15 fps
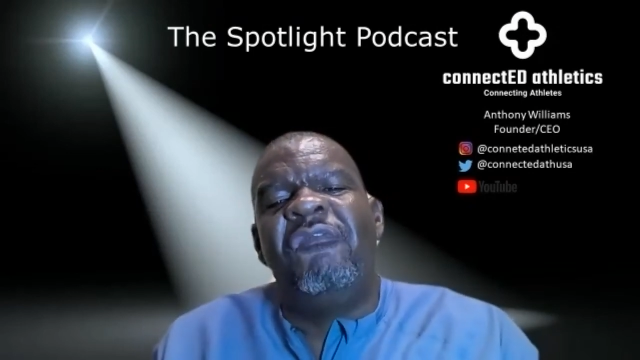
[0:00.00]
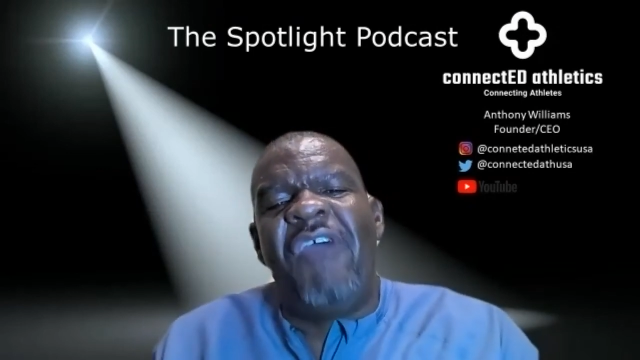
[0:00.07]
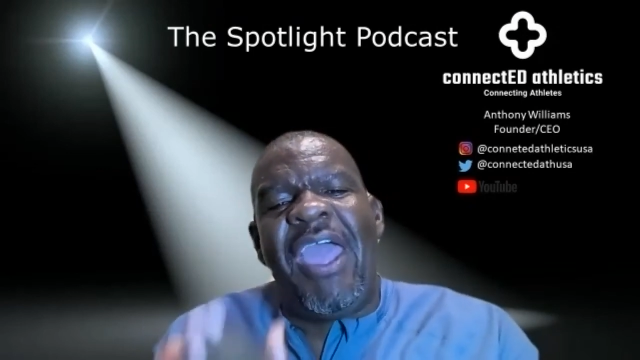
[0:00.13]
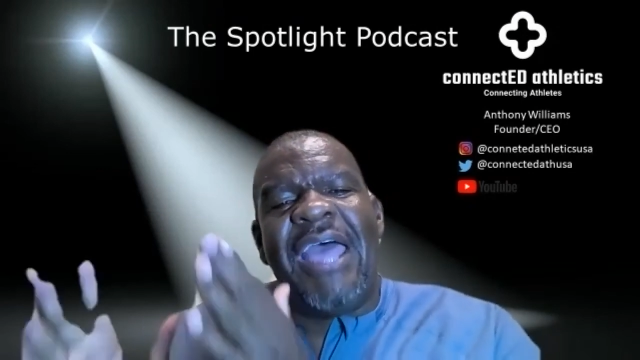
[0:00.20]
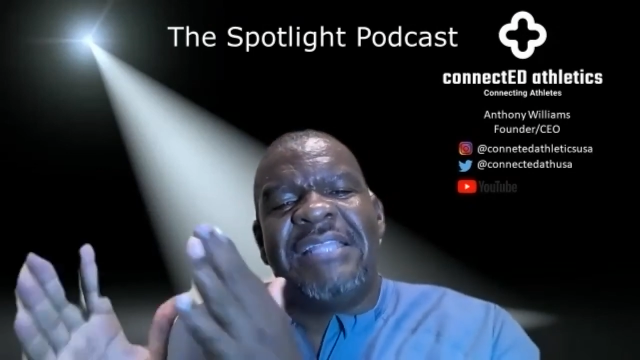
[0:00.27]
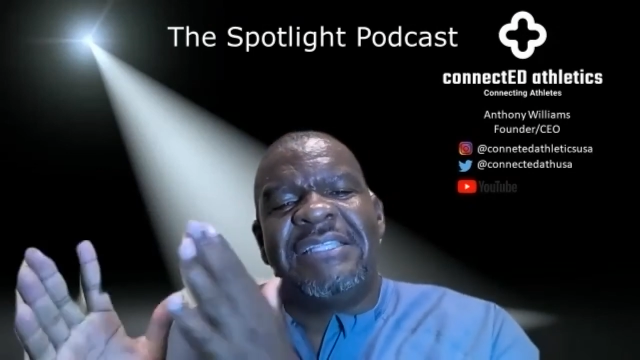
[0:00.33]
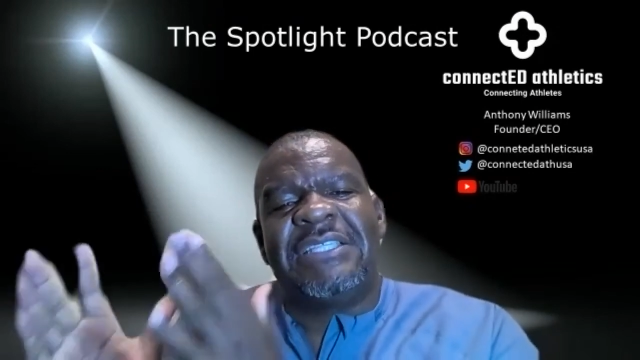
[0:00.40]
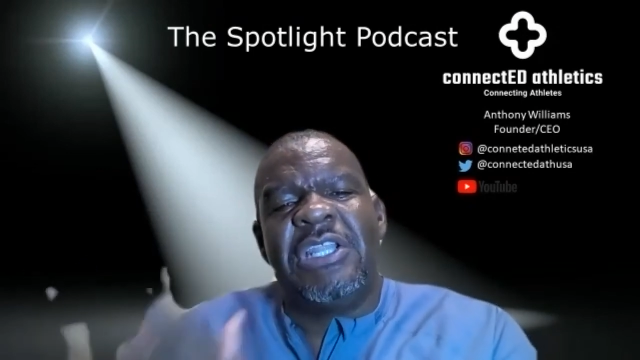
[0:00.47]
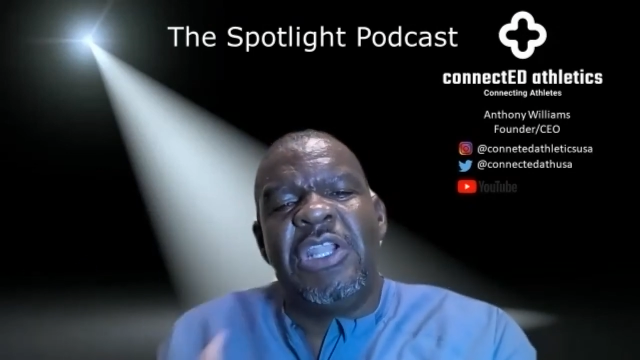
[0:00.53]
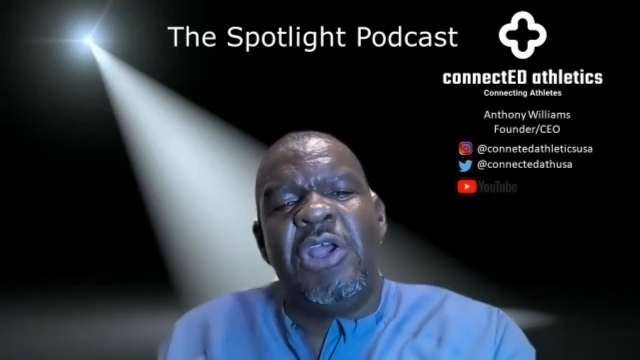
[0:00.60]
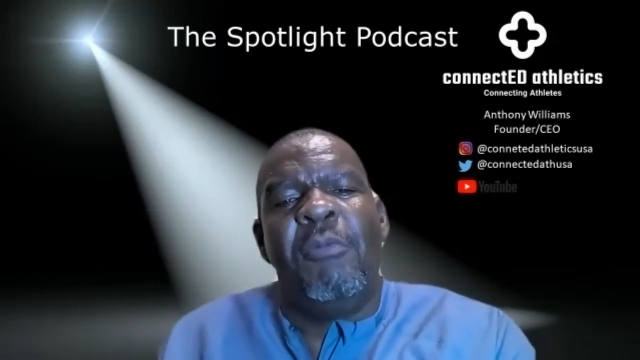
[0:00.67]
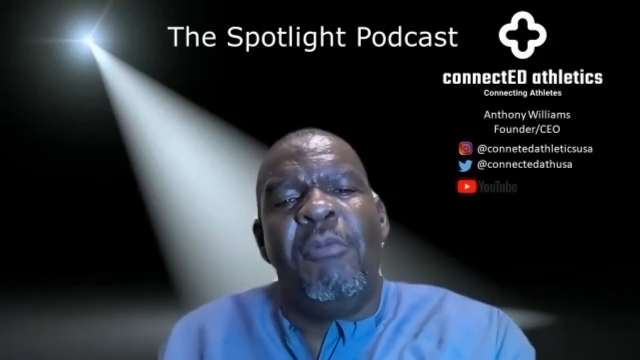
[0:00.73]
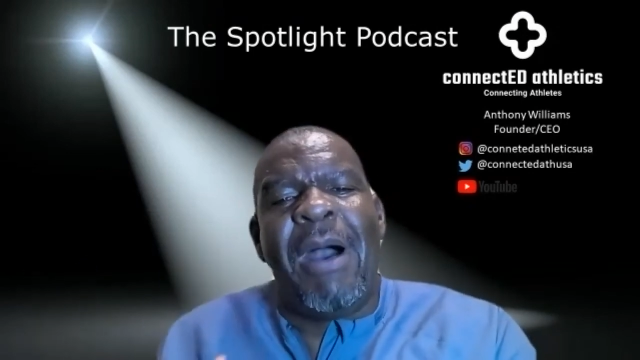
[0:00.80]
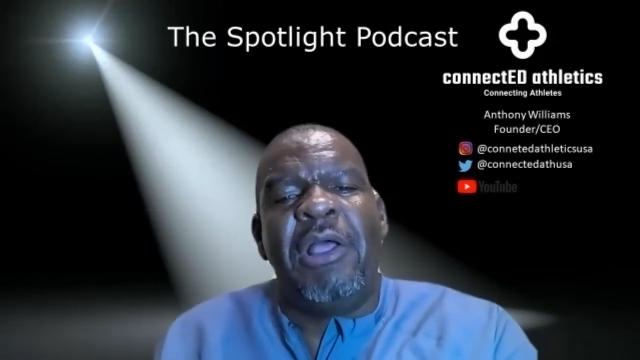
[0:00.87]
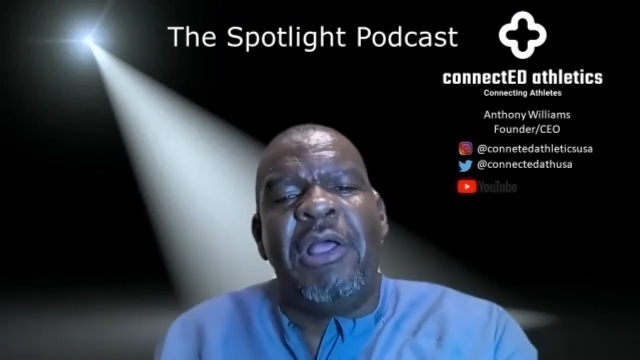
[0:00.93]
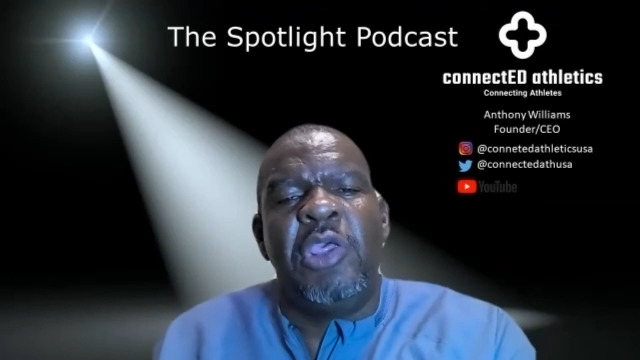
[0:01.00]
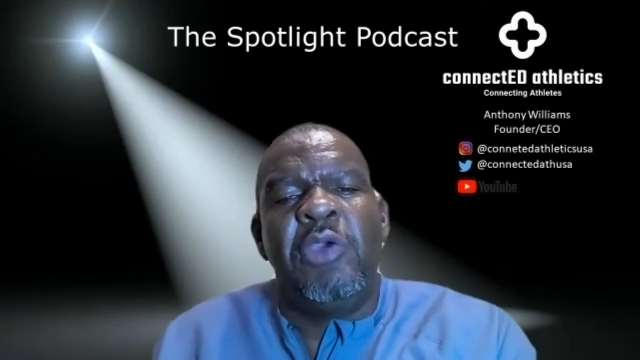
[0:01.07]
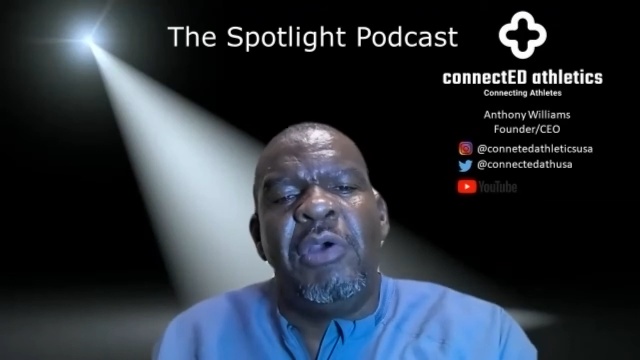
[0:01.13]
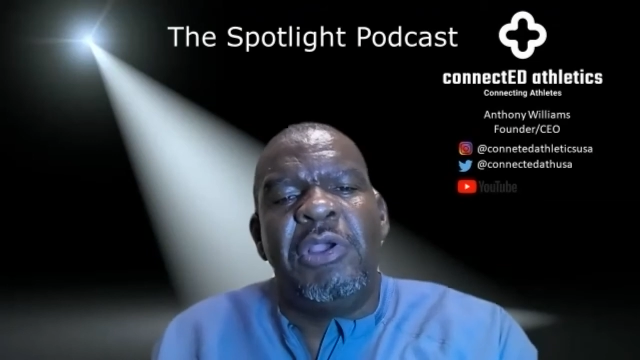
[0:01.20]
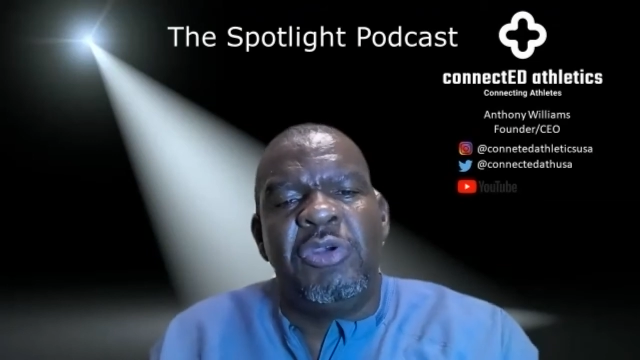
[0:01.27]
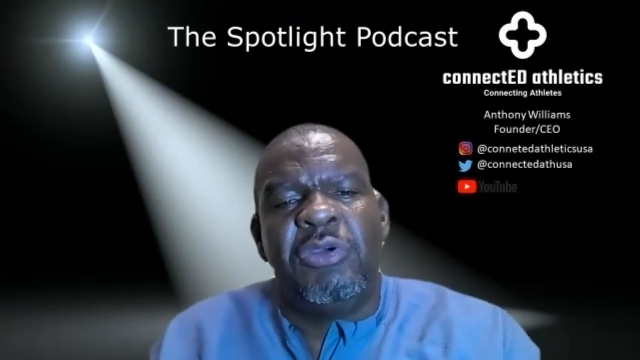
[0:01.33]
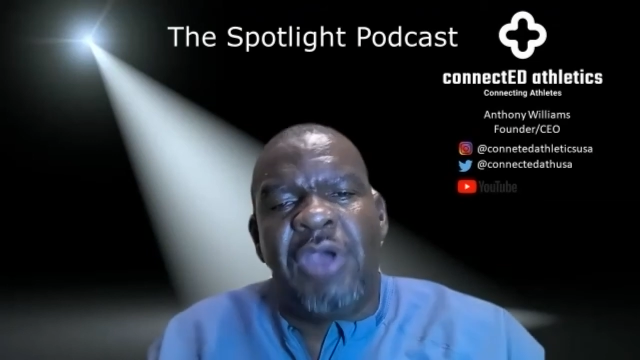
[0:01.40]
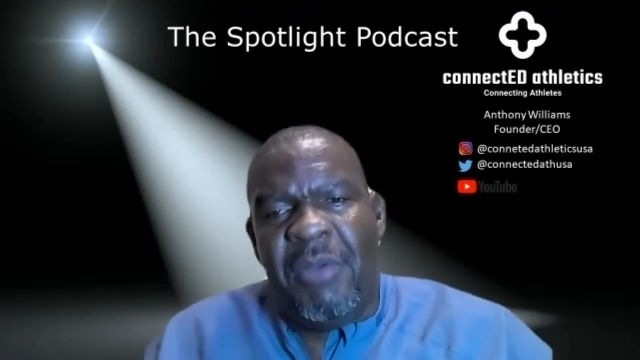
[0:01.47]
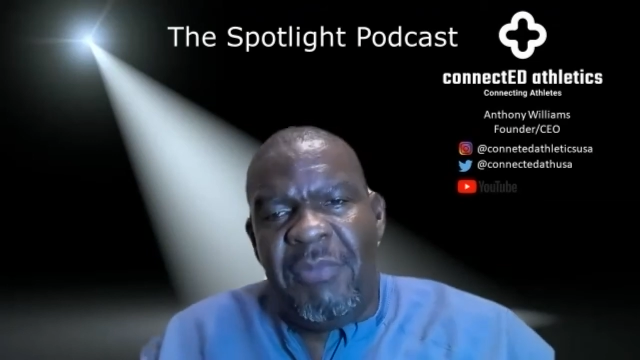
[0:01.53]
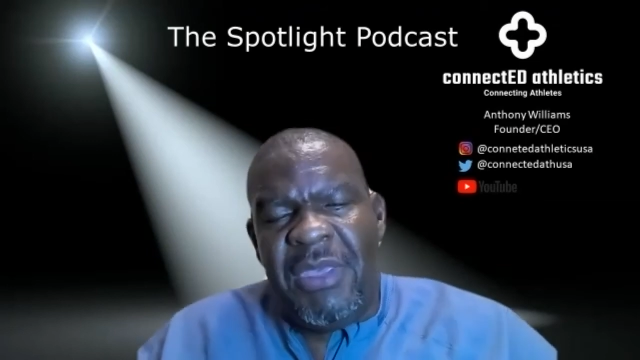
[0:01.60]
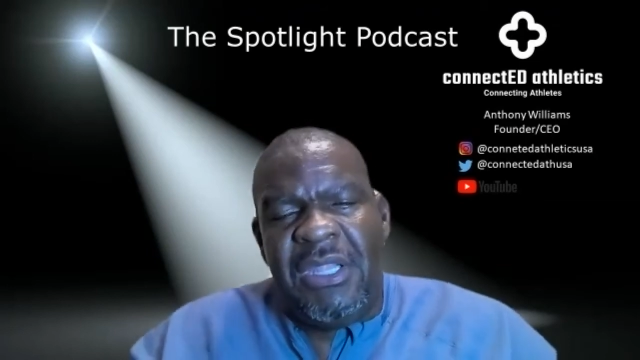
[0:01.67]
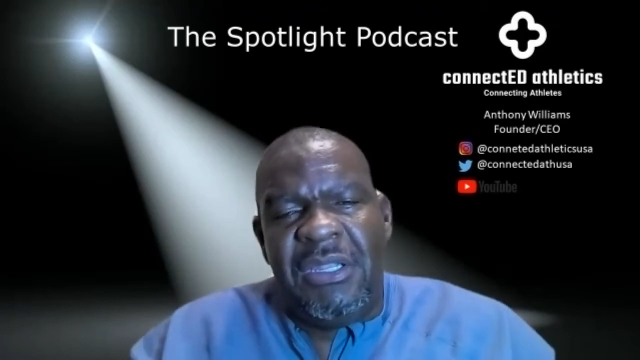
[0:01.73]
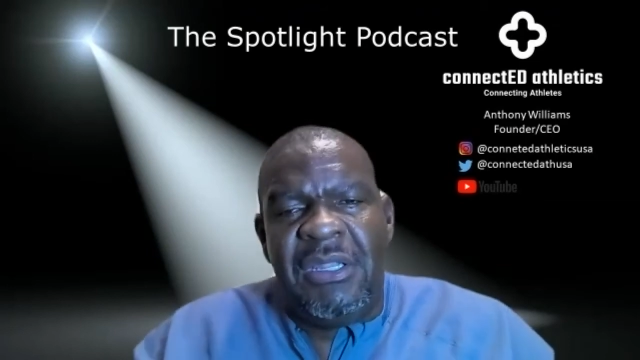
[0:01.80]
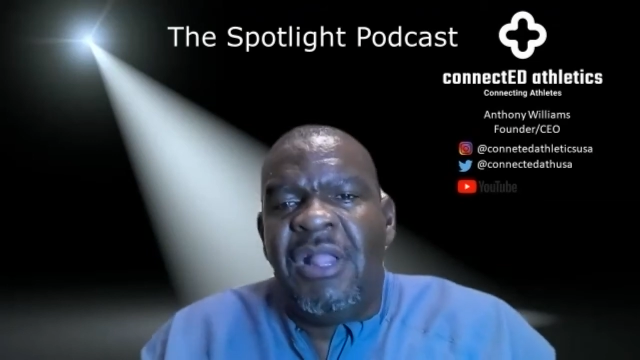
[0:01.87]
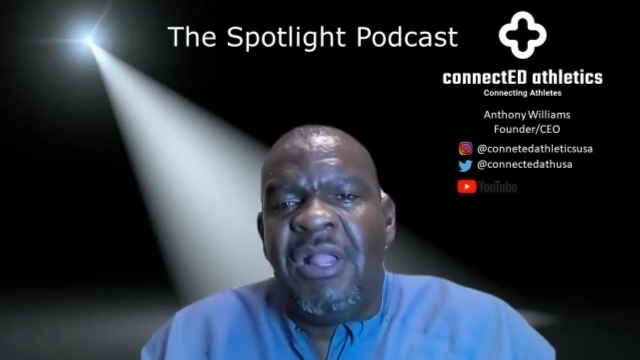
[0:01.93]
fans to know about you as you come
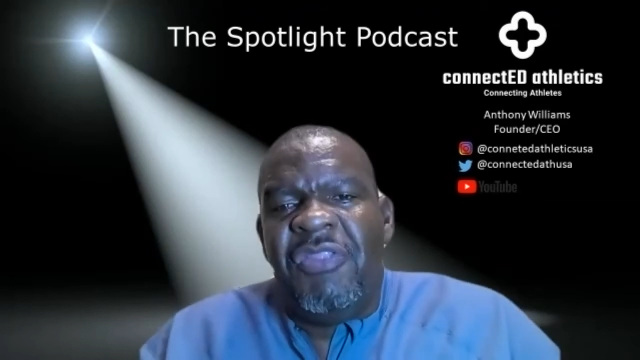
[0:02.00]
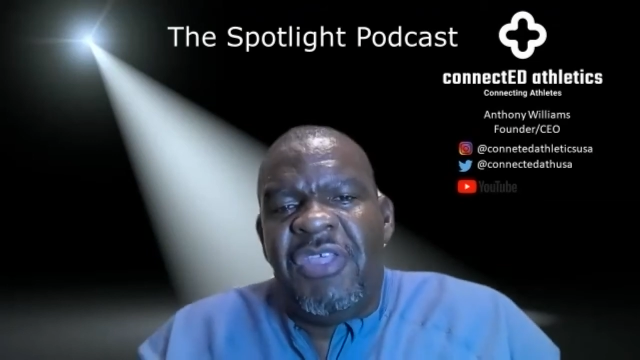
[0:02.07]
in